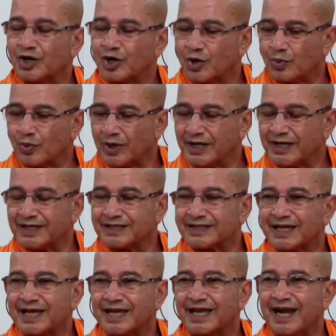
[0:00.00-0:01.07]
One is
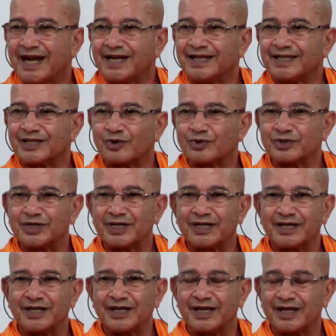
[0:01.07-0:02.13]
80,000
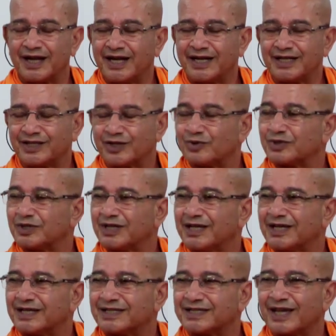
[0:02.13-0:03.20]

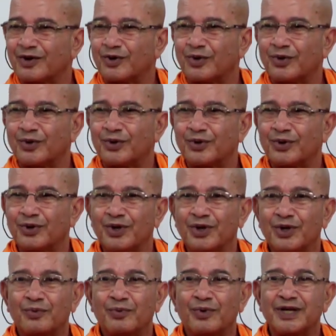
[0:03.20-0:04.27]
years ago,
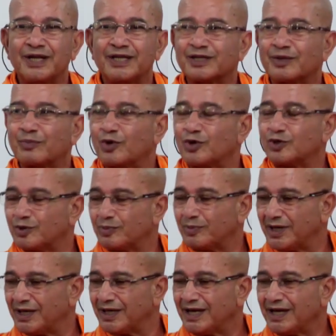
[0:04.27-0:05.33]
one is supposed to
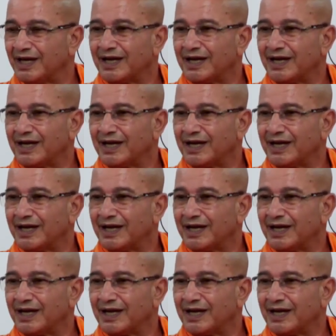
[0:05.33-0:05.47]
be